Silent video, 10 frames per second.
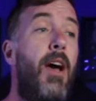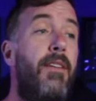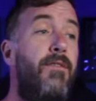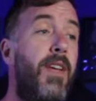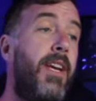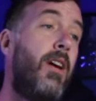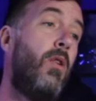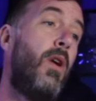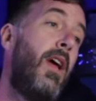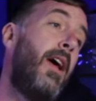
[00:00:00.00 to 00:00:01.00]
out a
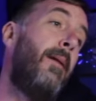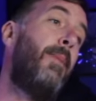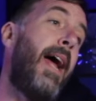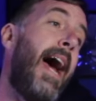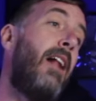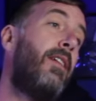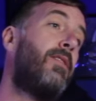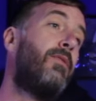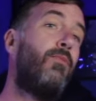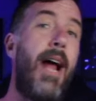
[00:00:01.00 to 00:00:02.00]
video by
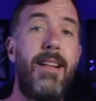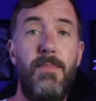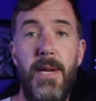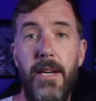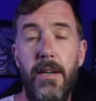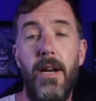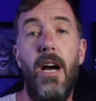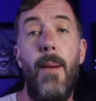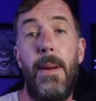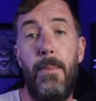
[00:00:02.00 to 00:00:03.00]
Alex Radsby.
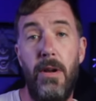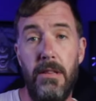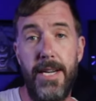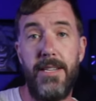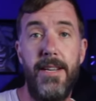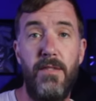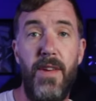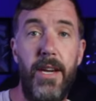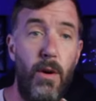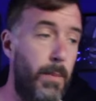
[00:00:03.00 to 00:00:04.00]
I'm going to put a link to his
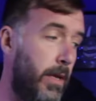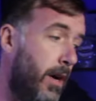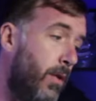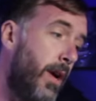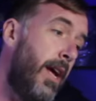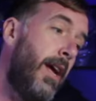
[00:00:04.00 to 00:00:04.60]
video below.